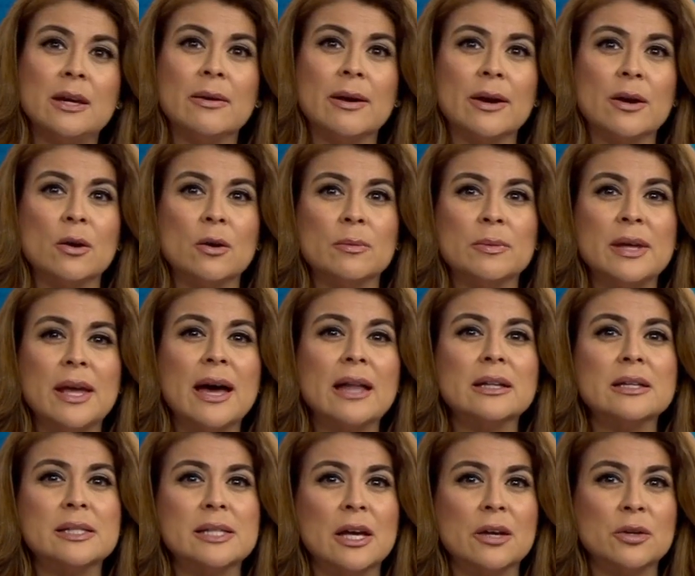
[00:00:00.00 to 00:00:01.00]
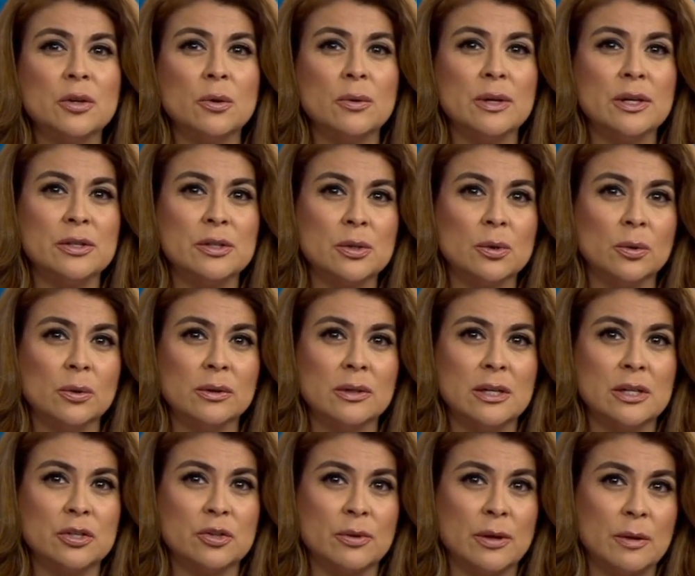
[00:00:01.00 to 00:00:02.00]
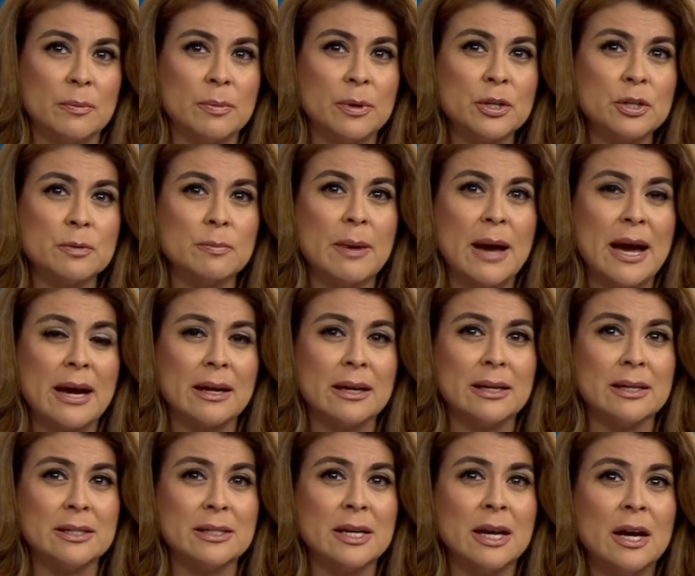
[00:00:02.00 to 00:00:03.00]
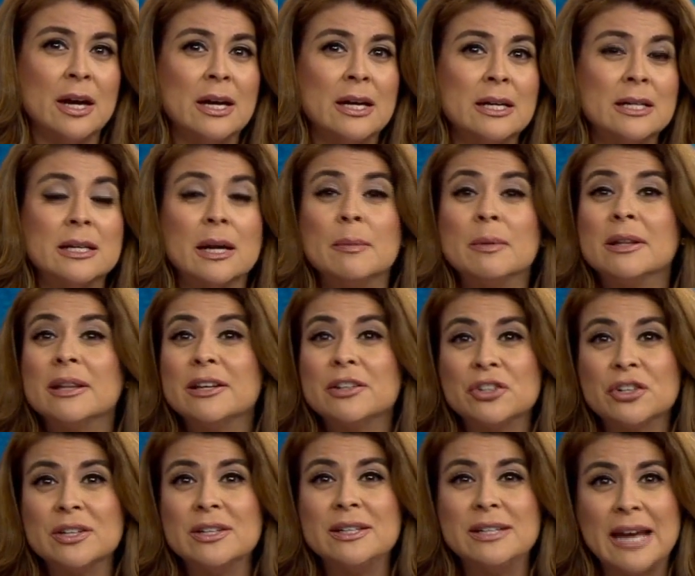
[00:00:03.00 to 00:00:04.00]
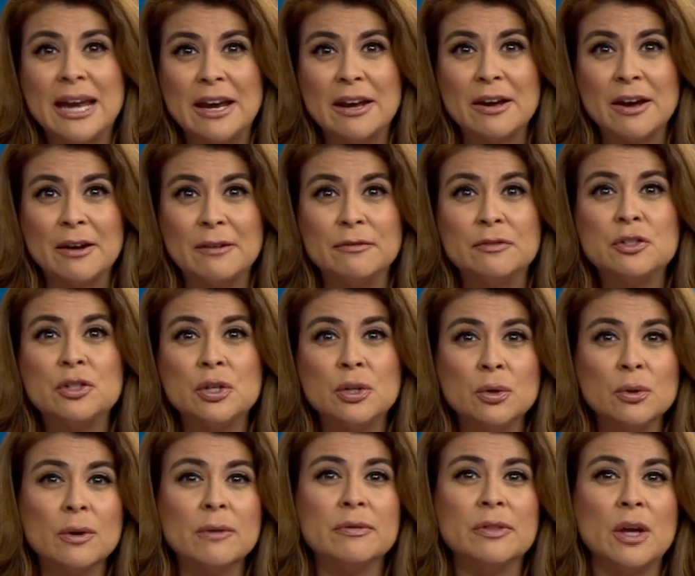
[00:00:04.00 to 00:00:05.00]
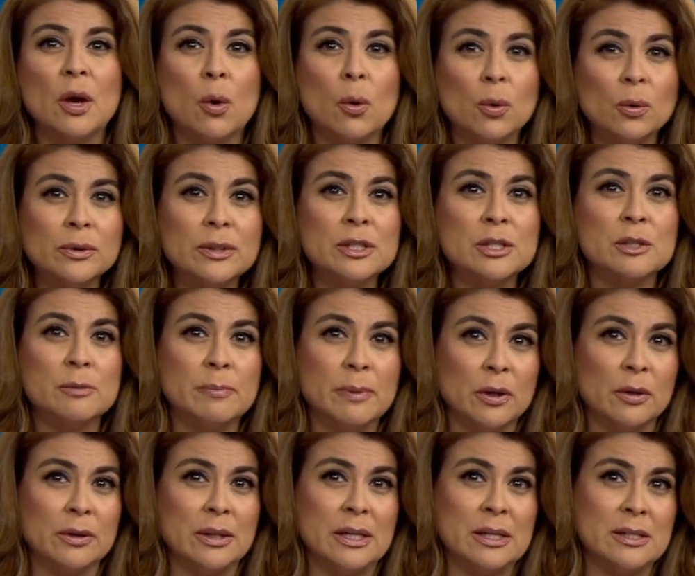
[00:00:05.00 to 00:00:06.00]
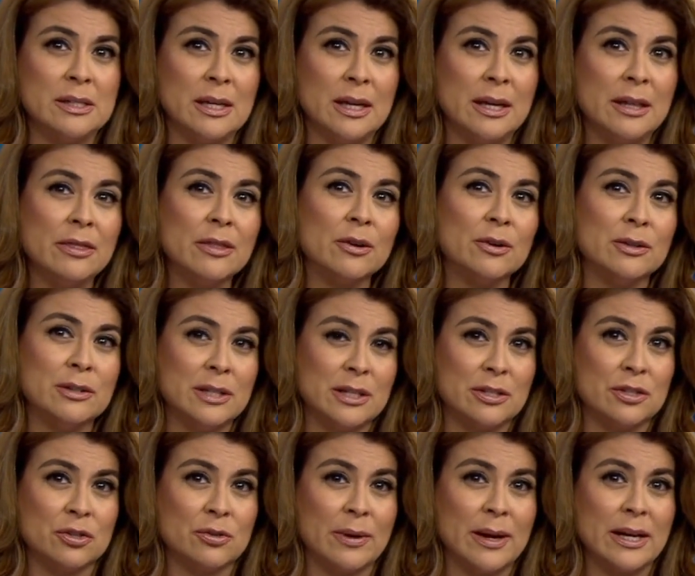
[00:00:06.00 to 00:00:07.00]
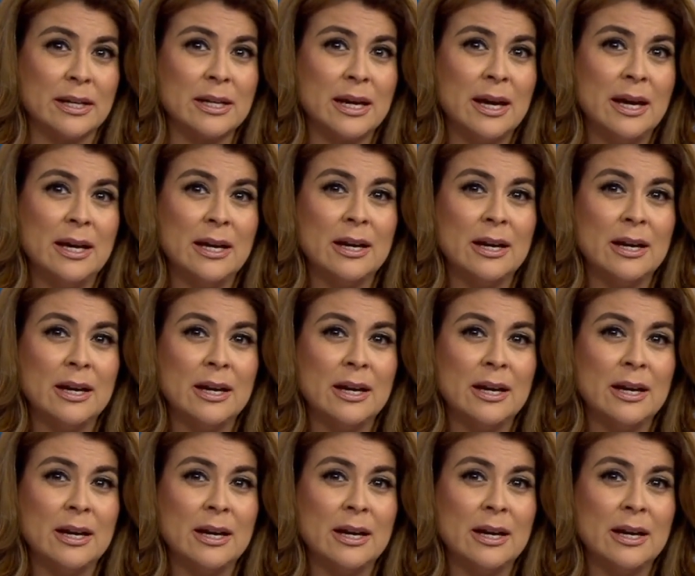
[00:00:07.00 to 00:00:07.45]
Here at home, the Alisal Union School District pushed back its demolition date of two of the oldest buildings in their district.